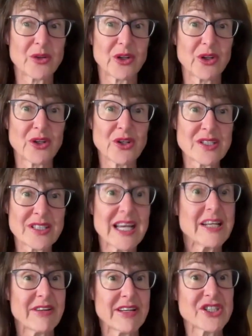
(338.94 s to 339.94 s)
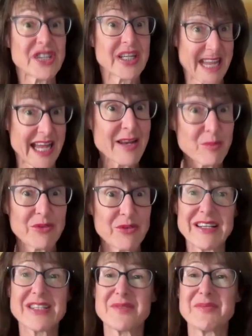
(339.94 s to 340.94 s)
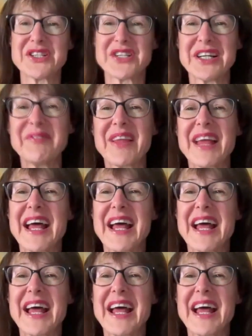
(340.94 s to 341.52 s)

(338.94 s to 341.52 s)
alert, adventure can prevent dementia.